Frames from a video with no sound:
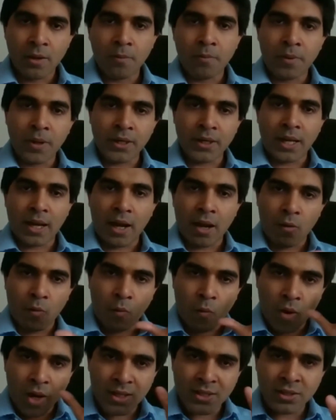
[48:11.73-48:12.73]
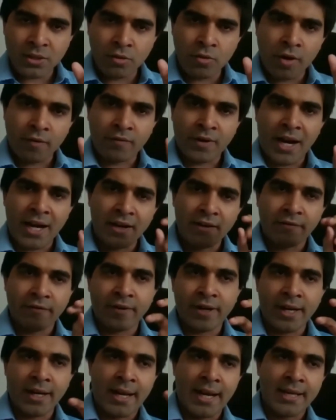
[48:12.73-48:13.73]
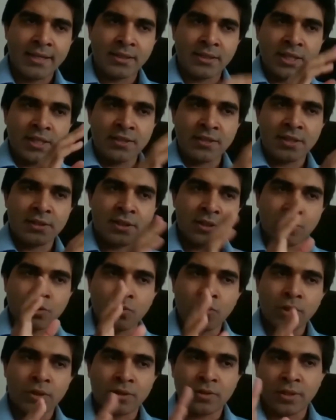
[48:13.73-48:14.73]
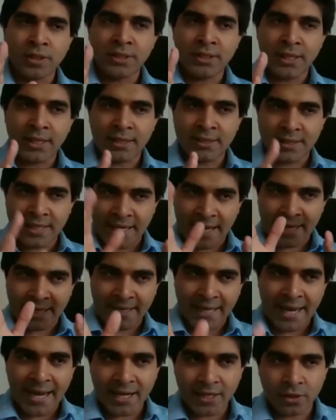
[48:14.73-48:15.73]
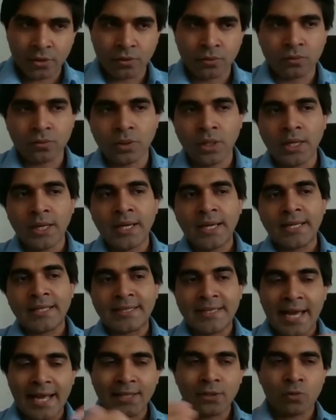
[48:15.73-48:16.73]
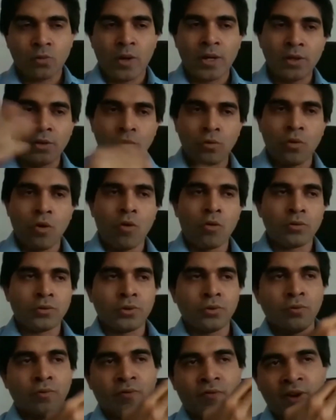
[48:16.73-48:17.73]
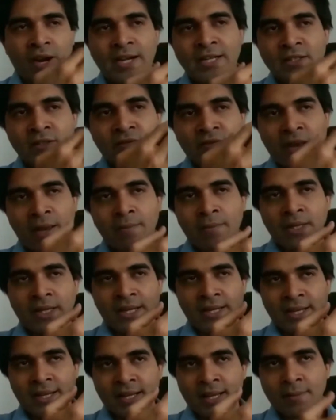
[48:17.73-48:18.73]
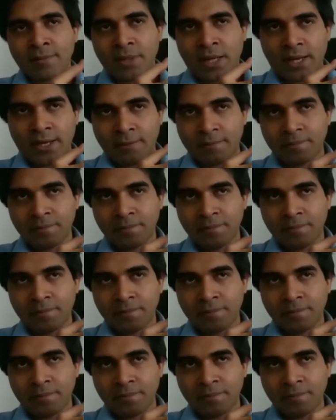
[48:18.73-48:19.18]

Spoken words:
But once you have kind of realized these are the two or three things that I can do, that's when you go to friends, family, and alumni.